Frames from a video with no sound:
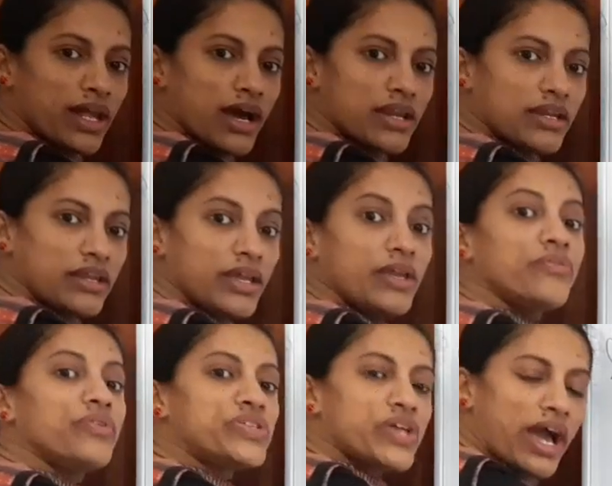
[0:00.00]

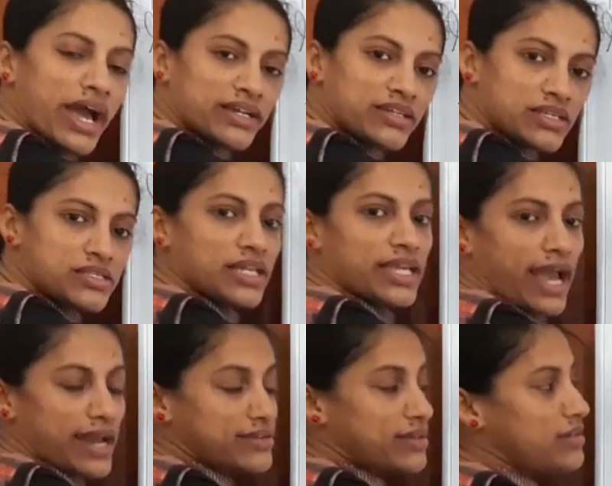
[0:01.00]
RNA which acts as the
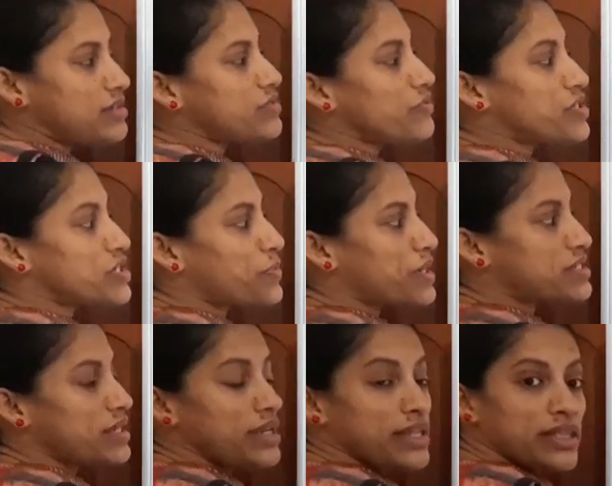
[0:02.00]
catalyst which is
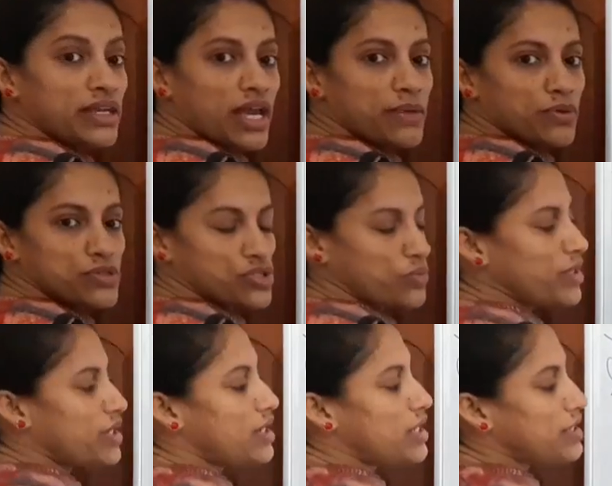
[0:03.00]
present in the ribosome.
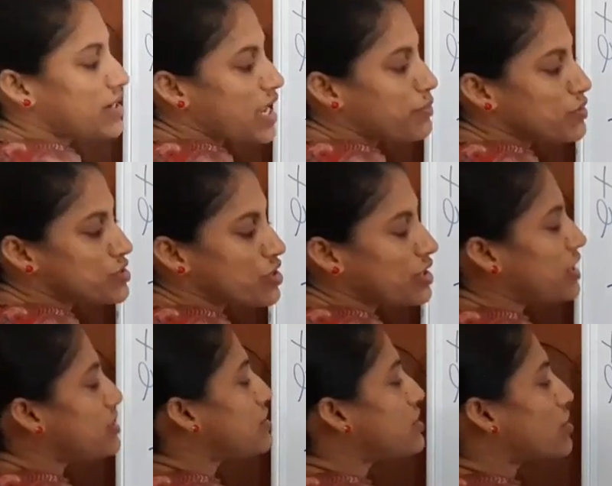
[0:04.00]
The ribosome
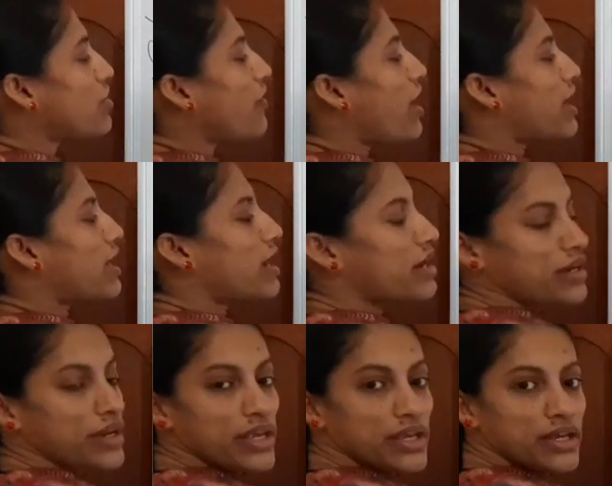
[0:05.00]
consists of
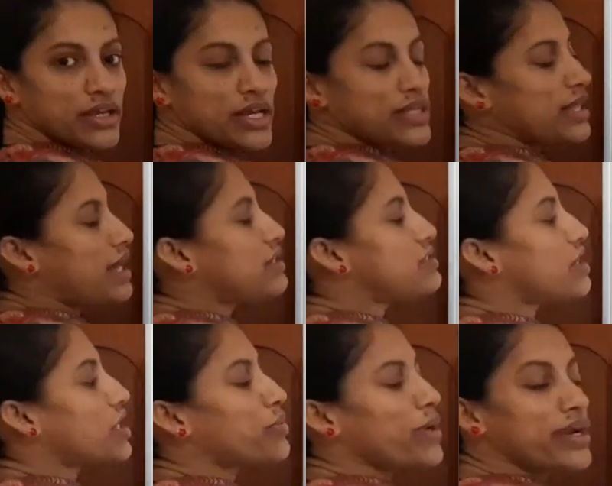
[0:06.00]
rRNA that is
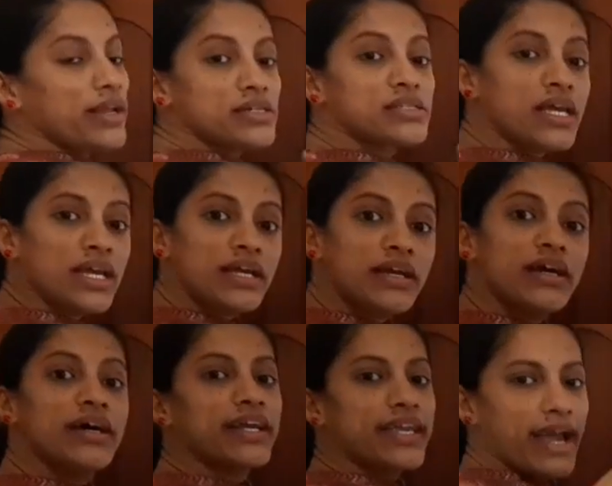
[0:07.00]
required as
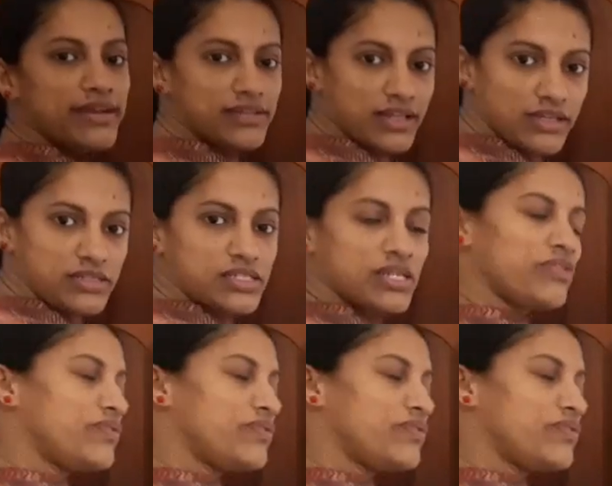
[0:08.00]
a catalyst.